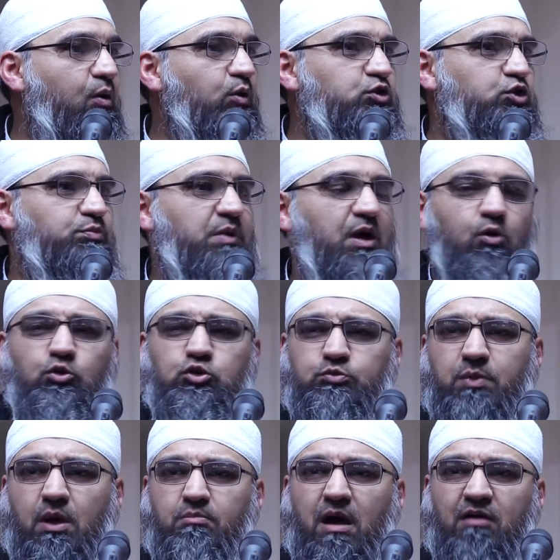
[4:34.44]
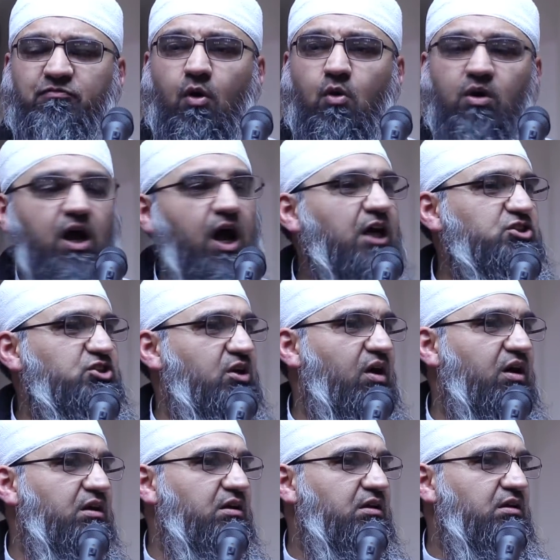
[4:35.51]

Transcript: Usba ma fawqa ashara.